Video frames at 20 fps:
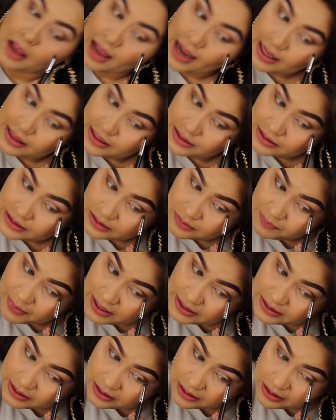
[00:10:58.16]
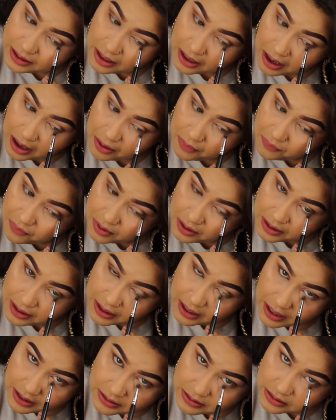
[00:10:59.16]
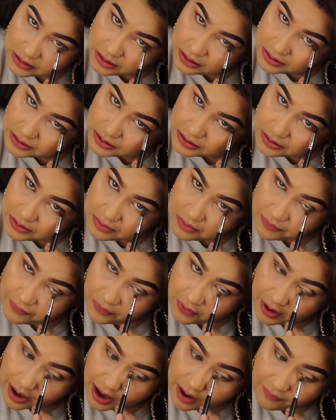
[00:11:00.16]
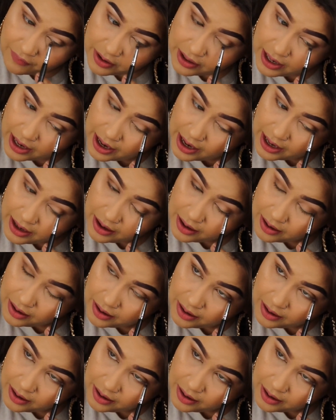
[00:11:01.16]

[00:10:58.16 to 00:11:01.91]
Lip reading: And this is basically a really nice look too for every day.